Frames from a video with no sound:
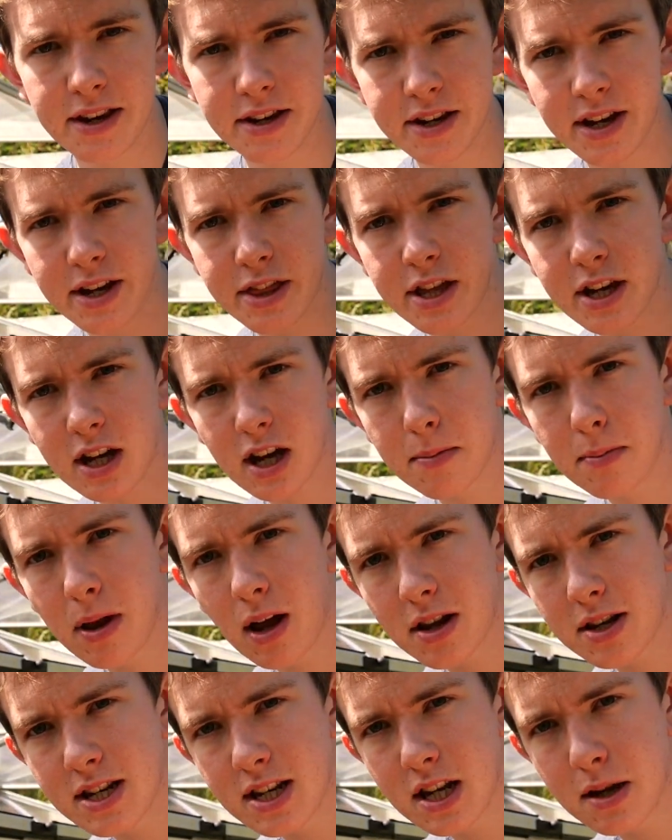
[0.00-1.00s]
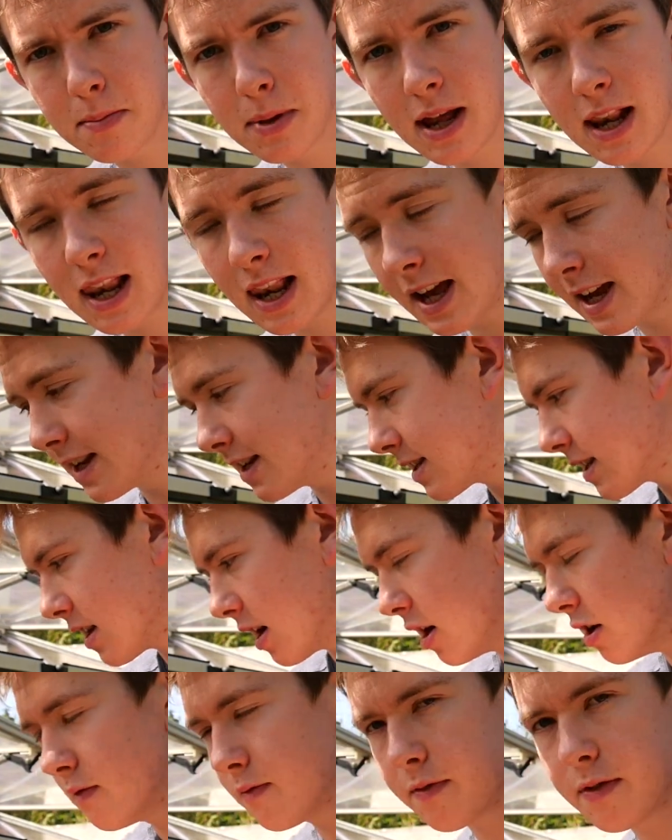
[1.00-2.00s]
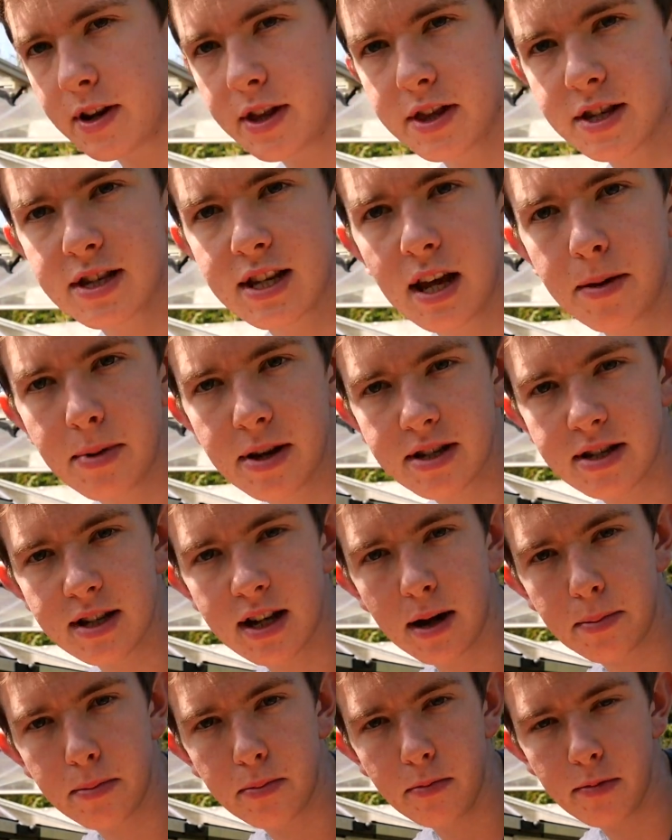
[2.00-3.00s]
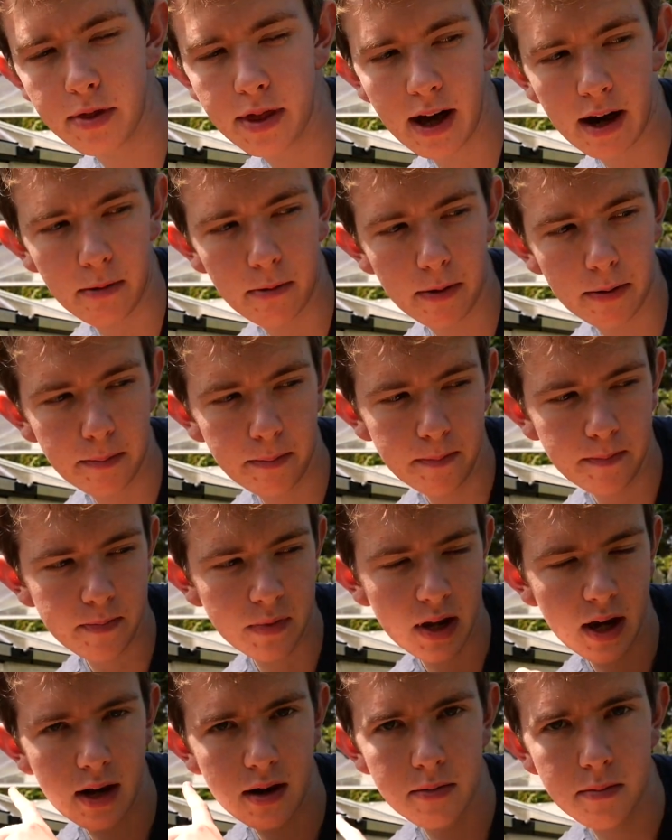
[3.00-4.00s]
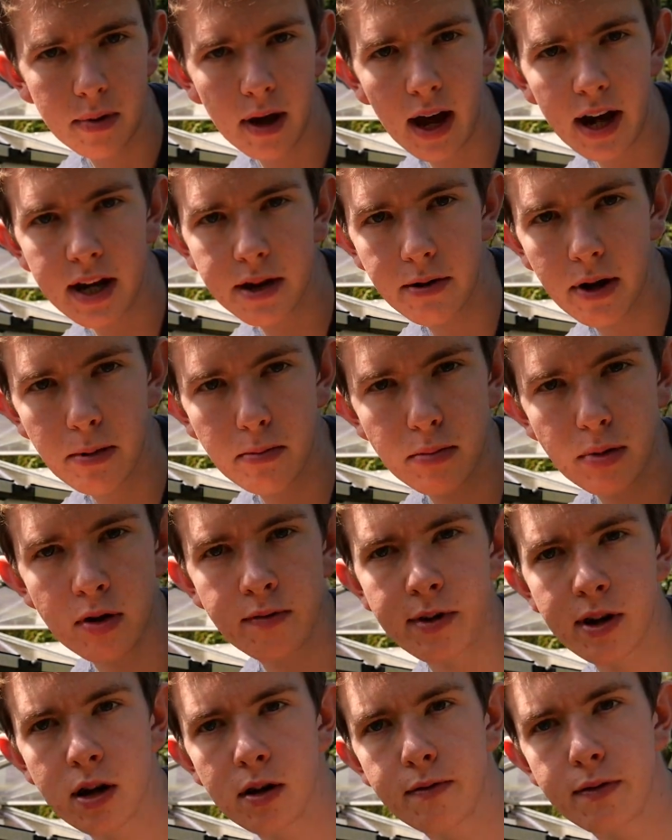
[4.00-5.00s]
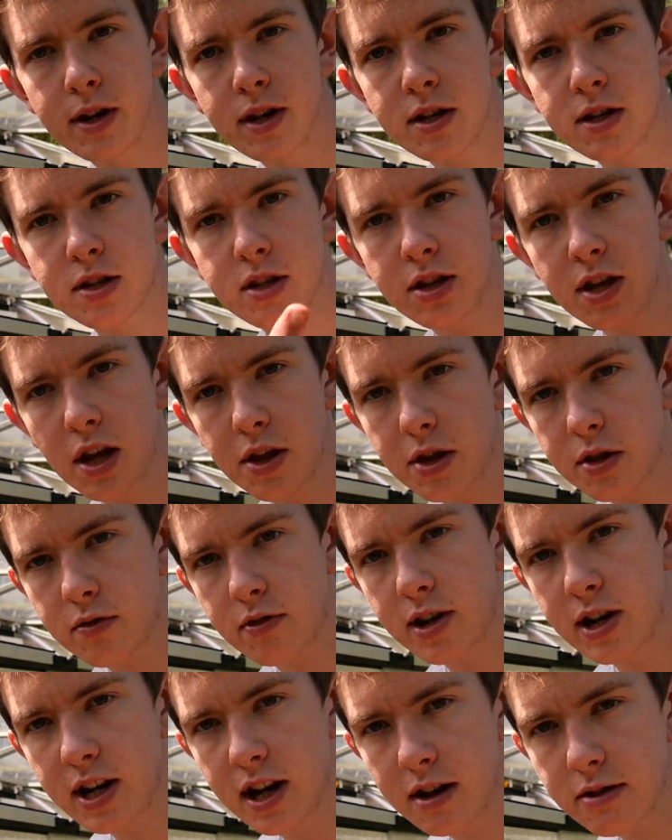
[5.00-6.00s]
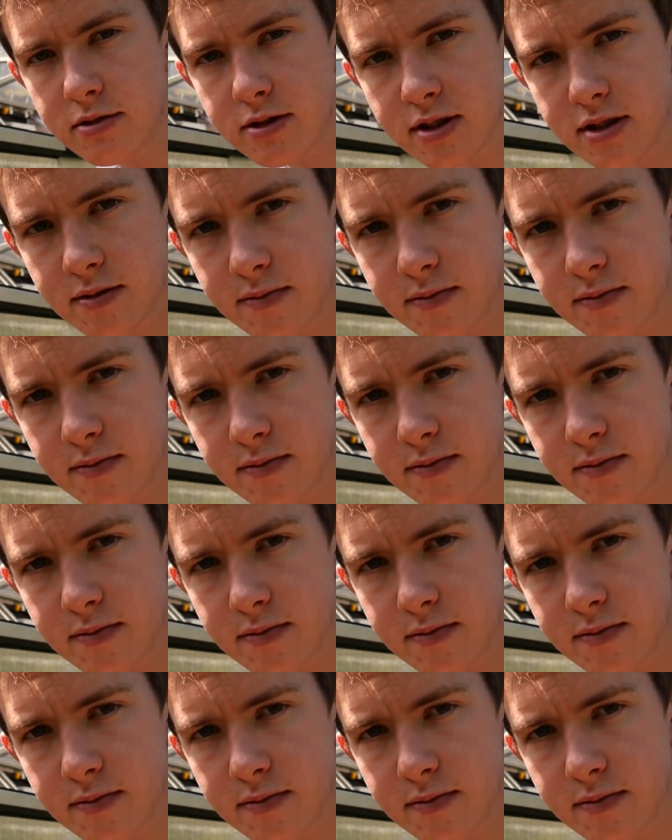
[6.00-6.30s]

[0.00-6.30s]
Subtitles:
I think I planted it a bit late. Hopefully the same hasn't happened with that one. But anyway, moving over to the other greenhouse.